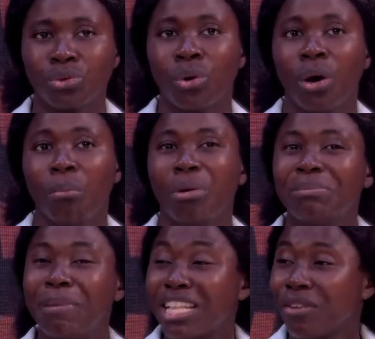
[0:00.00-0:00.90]
So,
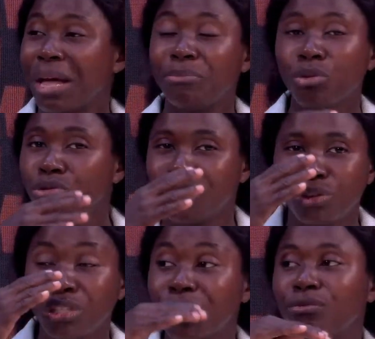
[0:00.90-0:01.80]
but many of them
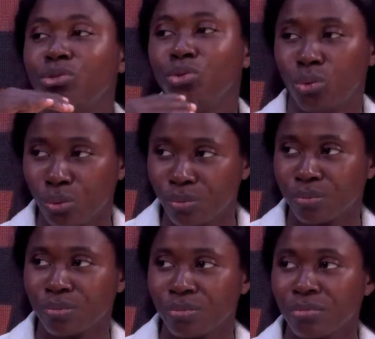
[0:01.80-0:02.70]
don't even know.
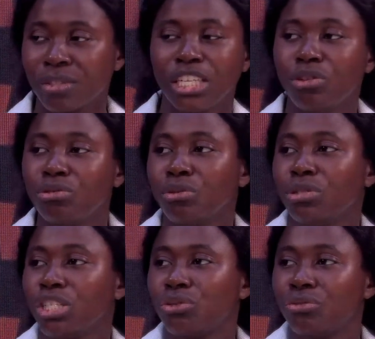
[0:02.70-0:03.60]
They don't know
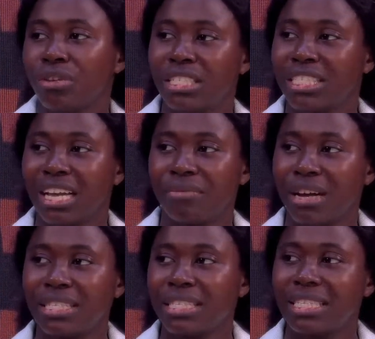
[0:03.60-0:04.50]
they should register for
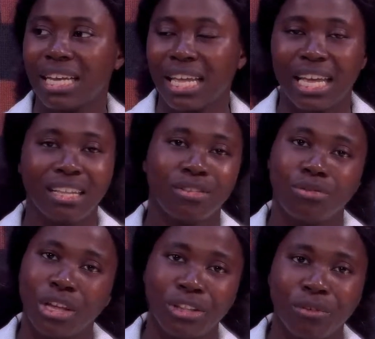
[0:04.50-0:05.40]
antenatal care. They
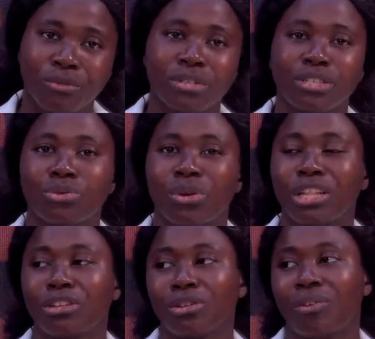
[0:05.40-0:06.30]
don't know any of those things. So a
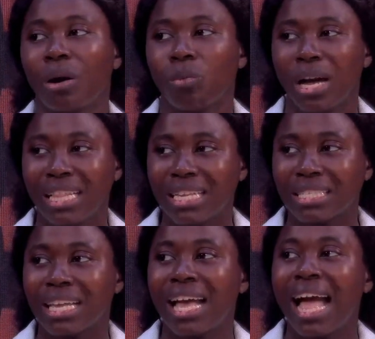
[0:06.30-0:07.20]
lot of
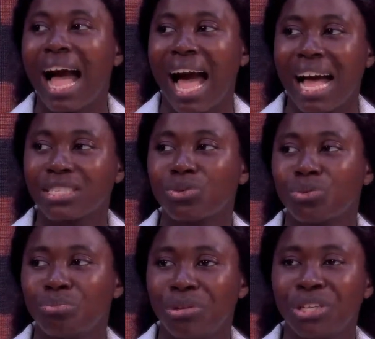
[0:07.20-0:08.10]
awareness has
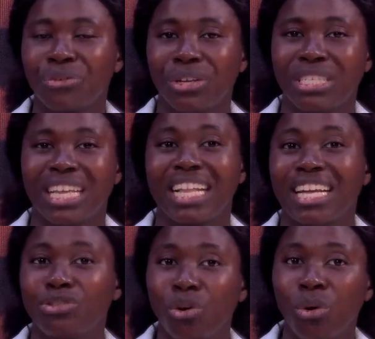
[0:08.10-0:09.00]
to be created. And
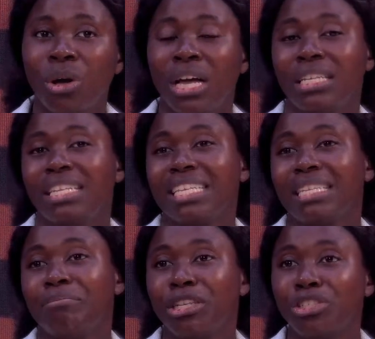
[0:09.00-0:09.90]
I know there's
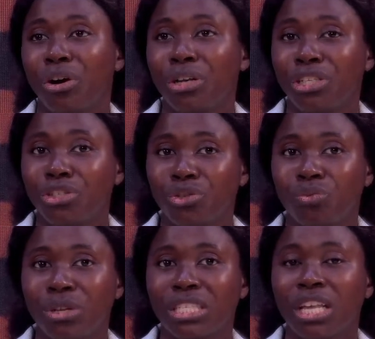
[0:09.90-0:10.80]
a major issue
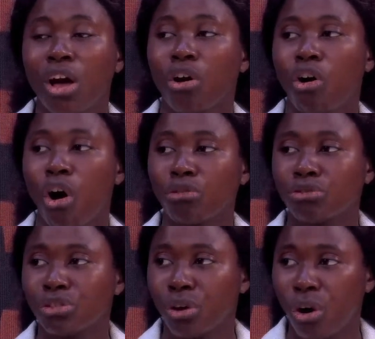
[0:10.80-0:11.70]
with
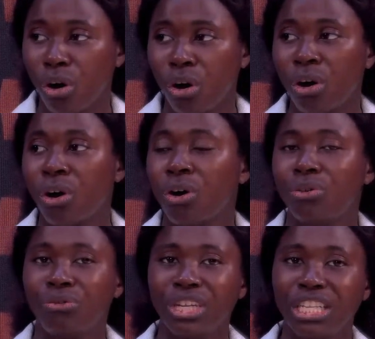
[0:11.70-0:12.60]
culture,
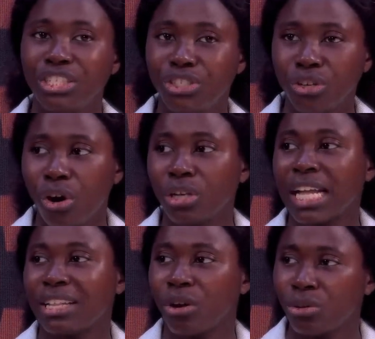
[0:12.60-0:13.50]
religion,
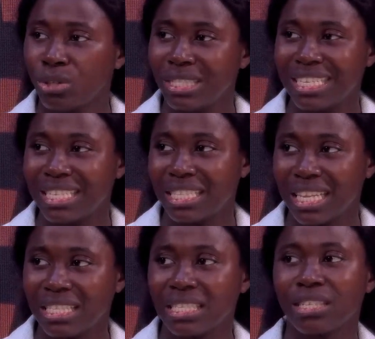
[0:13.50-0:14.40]
and all these
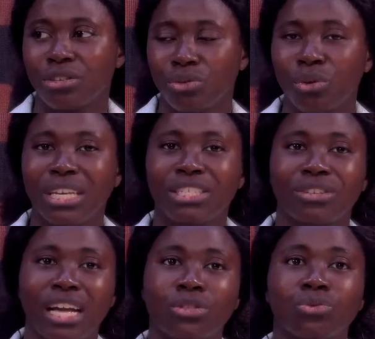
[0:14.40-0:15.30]
things, in
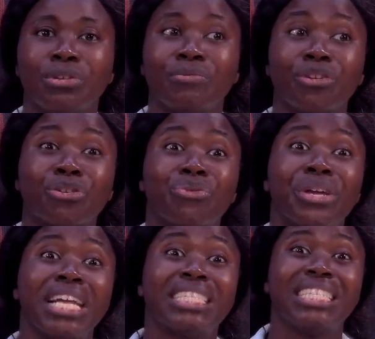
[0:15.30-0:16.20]
trying to even
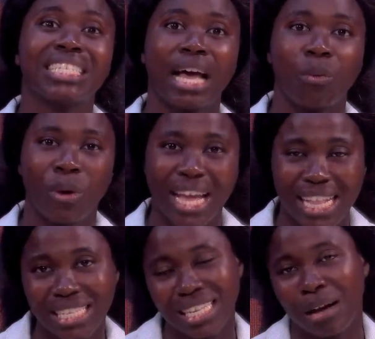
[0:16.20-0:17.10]
create this
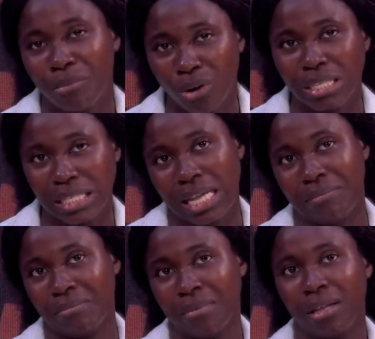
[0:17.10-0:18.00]
awareness amongst them,
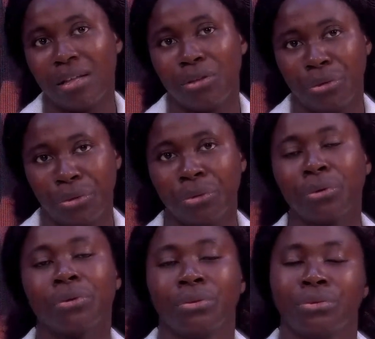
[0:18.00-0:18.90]

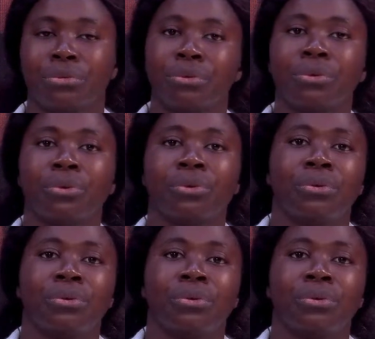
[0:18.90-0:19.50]
Okay.